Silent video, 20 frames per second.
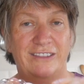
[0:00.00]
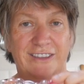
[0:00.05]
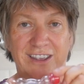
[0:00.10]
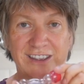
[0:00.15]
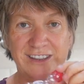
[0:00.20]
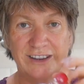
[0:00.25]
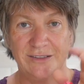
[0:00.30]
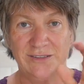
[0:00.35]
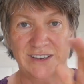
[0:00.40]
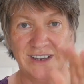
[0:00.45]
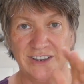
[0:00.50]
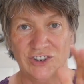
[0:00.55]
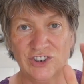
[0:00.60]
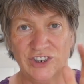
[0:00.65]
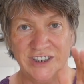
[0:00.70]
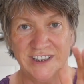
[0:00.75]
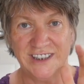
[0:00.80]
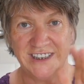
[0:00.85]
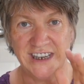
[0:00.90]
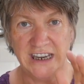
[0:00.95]
they don't
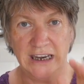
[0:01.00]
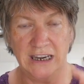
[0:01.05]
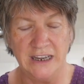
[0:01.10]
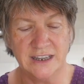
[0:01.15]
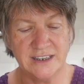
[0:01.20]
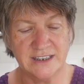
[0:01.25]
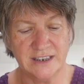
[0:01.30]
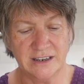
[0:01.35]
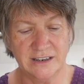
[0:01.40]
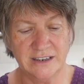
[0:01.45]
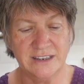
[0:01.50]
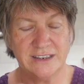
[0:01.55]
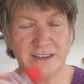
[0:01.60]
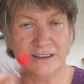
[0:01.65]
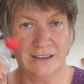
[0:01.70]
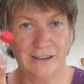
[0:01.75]
actually seal it tight.